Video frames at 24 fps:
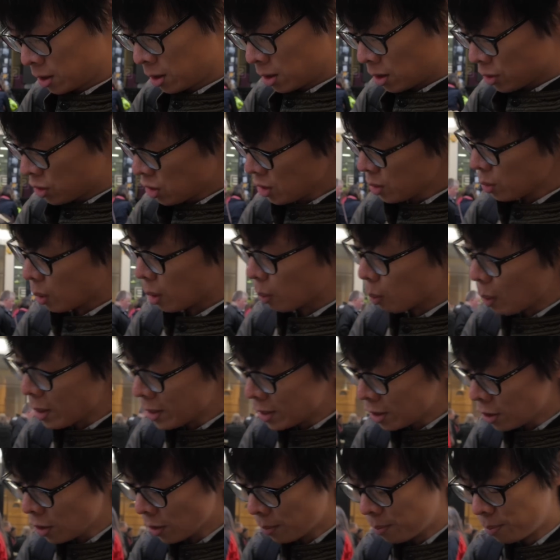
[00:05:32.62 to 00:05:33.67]
I'll tell you what,
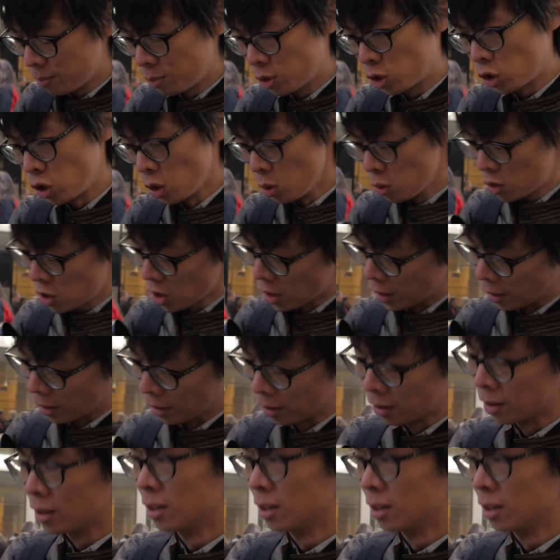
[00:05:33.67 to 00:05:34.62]
when you're shooting